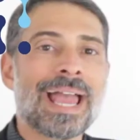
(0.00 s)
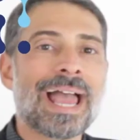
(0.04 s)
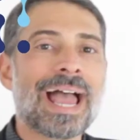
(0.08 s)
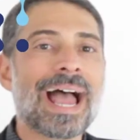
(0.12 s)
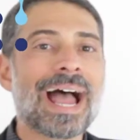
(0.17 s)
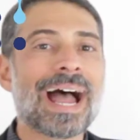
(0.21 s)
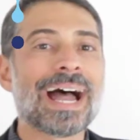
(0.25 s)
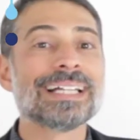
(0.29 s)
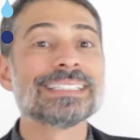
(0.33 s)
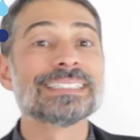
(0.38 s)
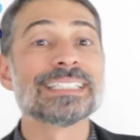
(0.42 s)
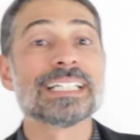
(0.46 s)

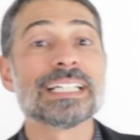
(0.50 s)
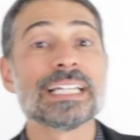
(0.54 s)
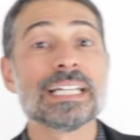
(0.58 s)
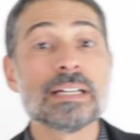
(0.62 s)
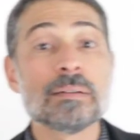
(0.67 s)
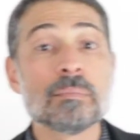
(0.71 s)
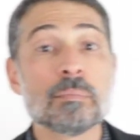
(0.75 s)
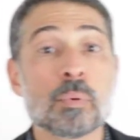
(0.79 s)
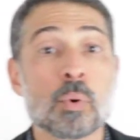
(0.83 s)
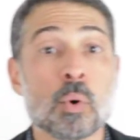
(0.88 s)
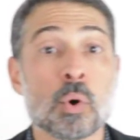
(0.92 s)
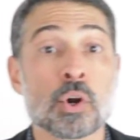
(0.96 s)
As an
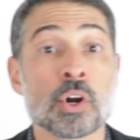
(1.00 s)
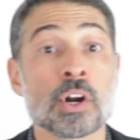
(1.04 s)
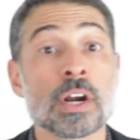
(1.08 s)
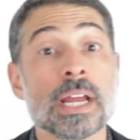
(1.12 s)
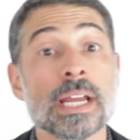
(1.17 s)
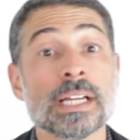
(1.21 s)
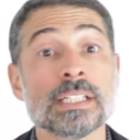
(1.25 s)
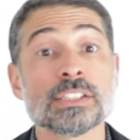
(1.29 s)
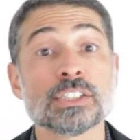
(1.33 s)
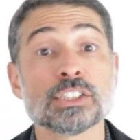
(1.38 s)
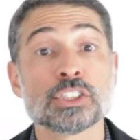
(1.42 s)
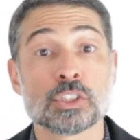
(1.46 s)
importer
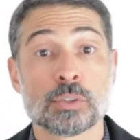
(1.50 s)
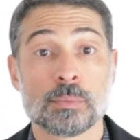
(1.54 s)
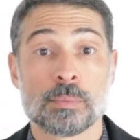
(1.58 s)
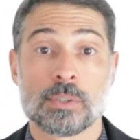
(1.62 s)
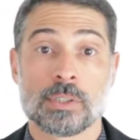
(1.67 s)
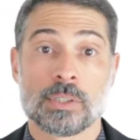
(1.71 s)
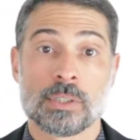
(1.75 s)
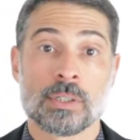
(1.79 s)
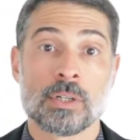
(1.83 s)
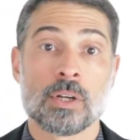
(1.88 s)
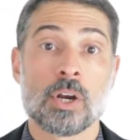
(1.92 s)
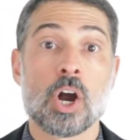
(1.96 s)
and
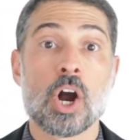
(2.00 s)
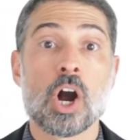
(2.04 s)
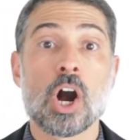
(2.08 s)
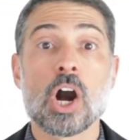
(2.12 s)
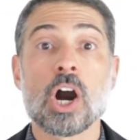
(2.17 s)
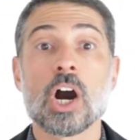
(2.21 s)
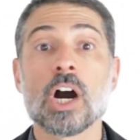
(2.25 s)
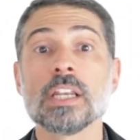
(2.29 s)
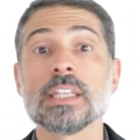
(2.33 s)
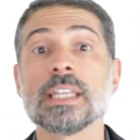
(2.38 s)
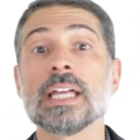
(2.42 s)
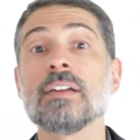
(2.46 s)
distributor,
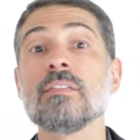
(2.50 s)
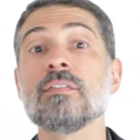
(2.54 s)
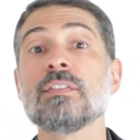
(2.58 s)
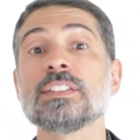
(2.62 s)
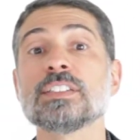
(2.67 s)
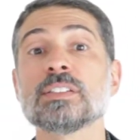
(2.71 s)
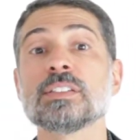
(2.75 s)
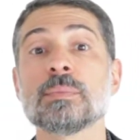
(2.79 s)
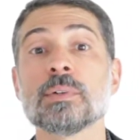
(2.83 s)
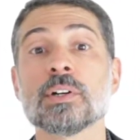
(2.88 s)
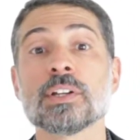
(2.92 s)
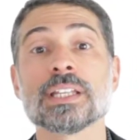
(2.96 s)
online
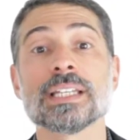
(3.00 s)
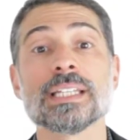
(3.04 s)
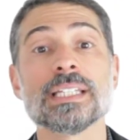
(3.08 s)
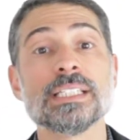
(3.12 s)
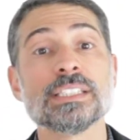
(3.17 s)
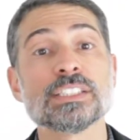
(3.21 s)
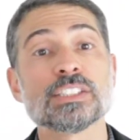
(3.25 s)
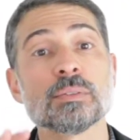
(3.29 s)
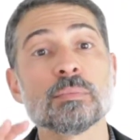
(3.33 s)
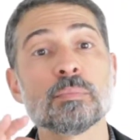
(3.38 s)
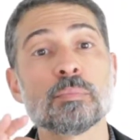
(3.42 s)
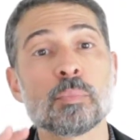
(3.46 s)
visibility
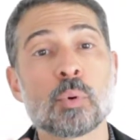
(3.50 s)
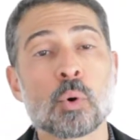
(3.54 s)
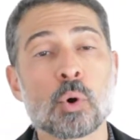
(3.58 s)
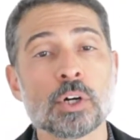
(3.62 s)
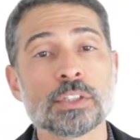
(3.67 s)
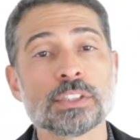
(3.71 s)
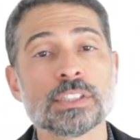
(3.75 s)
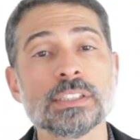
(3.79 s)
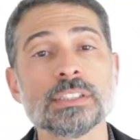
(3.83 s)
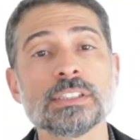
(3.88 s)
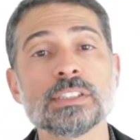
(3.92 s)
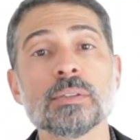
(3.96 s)
is
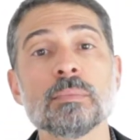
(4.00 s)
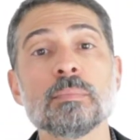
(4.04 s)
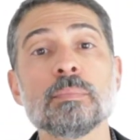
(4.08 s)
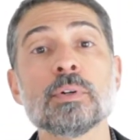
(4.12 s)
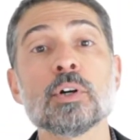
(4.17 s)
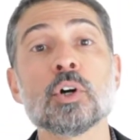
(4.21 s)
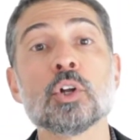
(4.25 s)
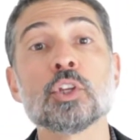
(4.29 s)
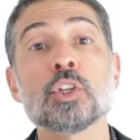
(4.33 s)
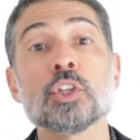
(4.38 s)
important to build